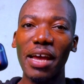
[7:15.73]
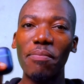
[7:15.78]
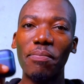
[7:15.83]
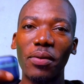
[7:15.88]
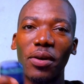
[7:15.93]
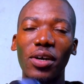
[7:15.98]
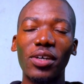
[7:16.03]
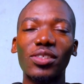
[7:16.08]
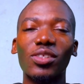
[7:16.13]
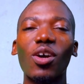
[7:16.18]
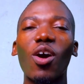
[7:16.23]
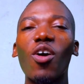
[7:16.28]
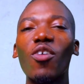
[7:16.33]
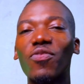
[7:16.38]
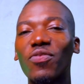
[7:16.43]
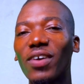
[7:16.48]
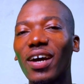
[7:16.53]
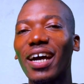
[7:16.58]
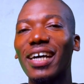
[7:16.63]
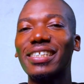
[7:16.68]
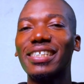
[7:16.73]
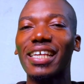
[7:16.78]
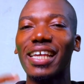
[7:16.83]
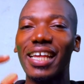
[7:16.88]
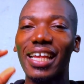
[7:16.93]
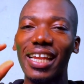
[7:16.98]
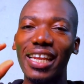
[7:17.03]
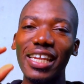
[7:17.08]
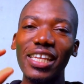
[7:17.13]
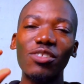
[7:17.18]
earbud offers
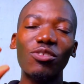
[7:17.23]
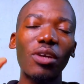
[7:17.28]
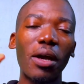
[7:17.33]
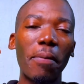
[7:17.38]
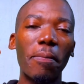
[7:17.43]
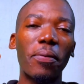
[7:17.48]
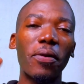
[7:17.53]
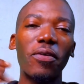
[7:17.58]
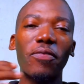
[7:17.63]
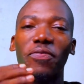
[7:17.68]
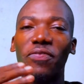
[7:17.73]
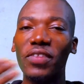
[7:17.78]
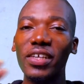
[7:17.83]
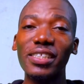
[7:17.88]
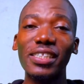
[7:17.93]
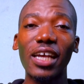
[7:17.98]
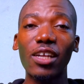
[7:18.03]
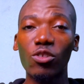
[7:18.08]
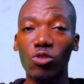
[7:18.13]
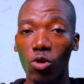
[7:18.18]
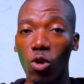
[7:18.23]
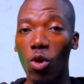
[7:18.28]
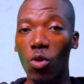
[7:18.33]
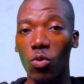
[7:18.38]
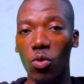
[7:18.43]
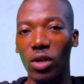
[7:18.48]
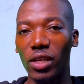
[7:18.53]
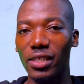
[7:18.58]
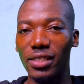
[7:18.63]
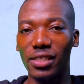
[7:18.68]
a little above decent call
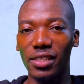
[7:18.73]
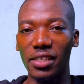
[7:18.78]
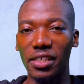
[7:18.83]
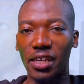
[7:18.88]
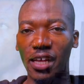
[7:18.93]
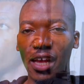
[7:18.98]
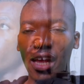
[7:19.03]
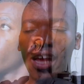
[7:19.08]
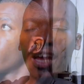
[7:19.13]
quality.